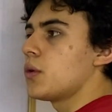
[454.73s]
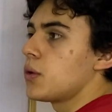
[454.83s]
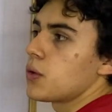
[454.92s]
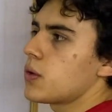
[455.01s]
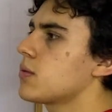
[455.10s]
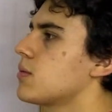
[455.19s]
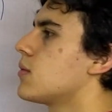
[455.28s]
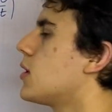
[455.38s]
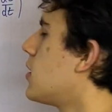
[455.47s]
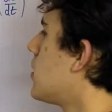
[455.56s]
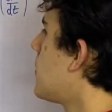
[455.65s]
or
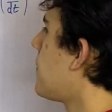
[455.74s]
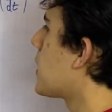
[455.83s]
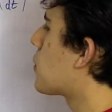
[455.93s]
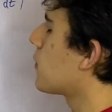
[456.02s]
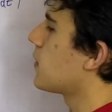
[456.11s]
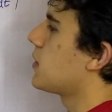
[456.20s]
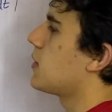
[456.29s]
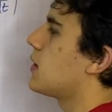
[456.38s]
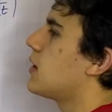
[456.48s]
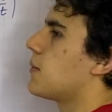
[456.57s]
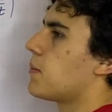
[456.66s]

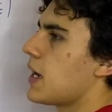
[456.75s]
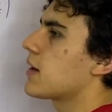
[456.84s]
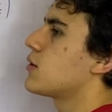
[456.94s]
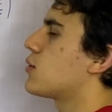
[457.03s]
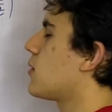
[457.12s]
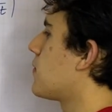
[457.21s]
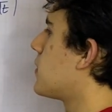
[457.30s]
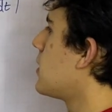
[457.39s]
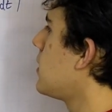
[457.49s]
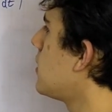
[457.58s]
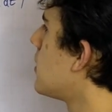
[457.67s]
equivalently the magnitude of
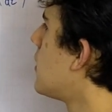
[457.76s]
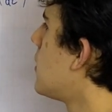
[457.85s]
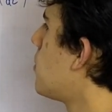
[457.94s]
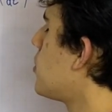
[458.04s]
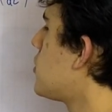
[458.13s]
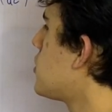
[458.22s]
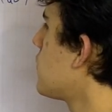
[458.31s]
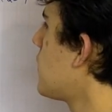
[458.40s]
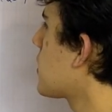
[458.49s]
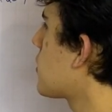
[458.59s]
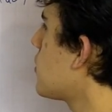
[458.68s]
the position
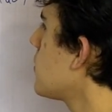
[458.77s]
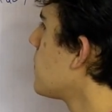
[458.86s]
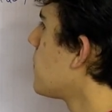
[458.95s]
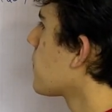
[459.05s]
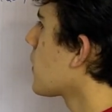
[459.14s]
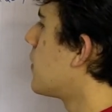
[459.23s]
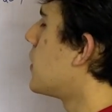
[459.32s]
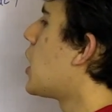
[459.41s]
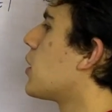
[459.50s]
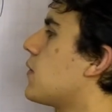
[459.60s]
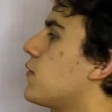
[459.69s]
vector.
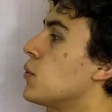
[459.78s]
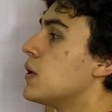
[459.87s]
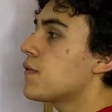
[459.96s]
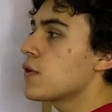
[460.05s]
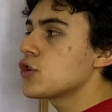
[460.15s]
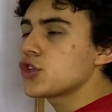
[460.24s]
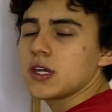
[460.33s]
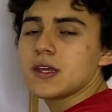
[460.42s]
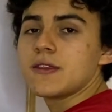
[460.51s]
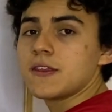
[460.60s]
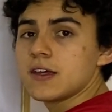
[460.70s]
Now, if you
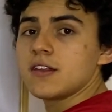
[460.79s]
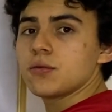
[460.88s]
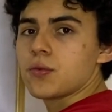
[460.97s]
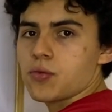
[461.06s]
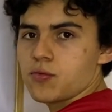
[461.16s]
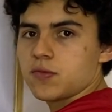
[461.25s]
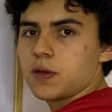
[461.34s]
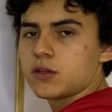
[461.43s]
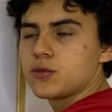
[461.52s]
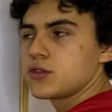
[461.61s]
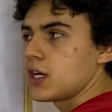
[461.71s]
differentiate this with
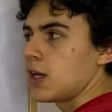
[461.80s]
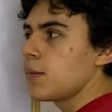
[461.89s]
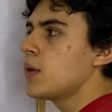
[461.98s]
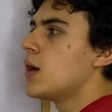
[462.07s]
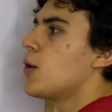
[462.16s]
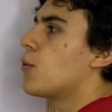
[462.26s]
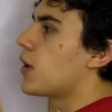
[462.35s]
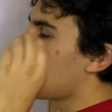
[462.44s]
respect to time, what